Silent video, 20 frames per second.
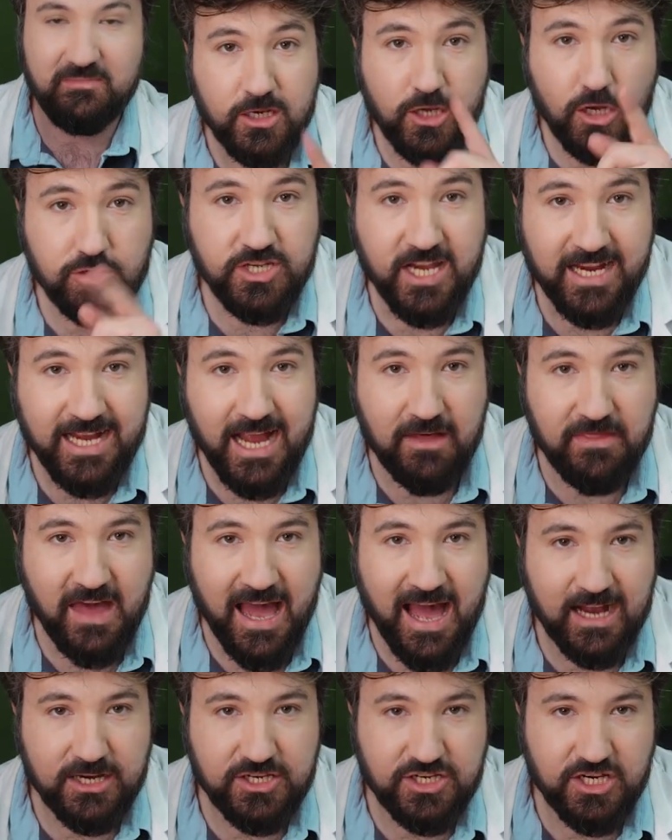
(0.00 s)
Go check out
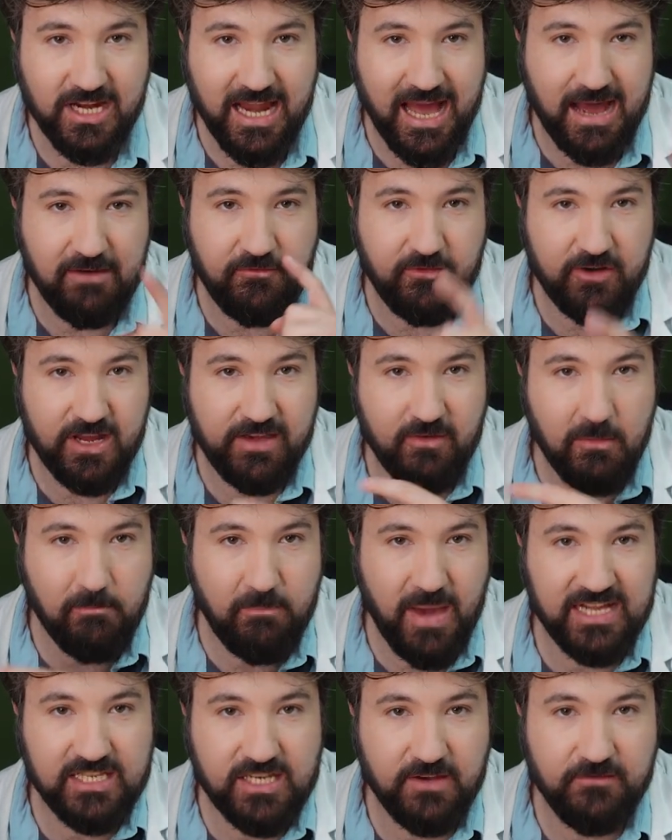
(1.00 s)
the Action Lab for an even
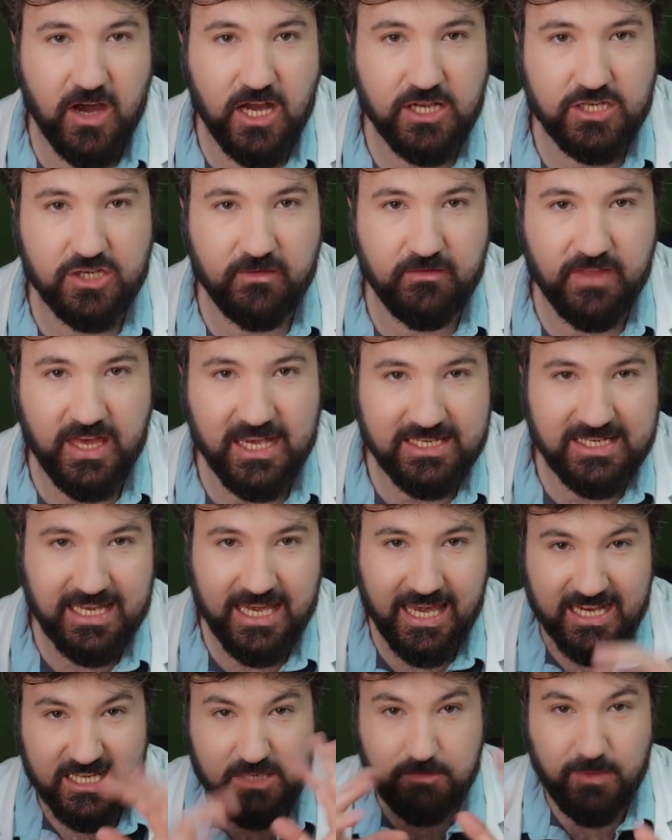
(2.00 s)
better version of this.
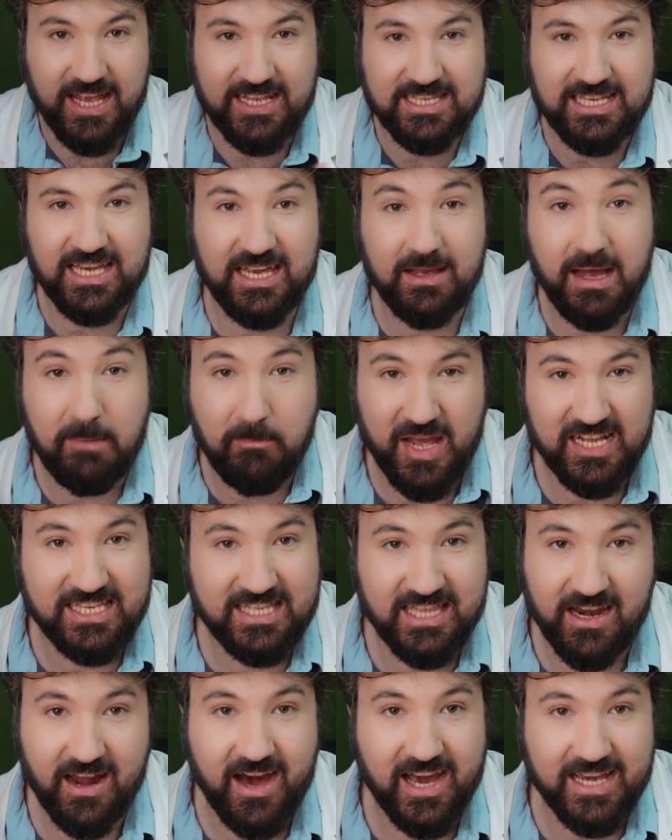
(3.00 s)
He explains it
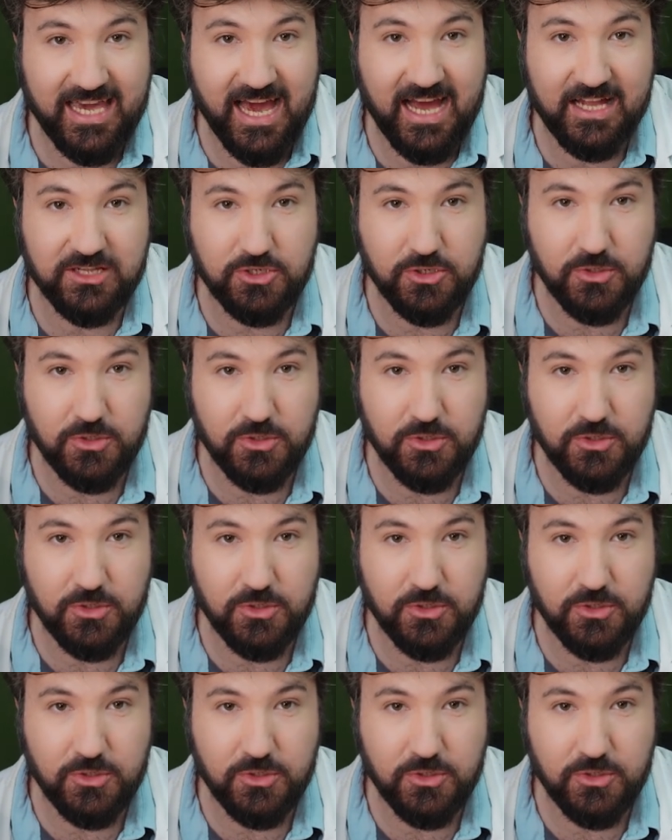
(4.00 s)
better than I can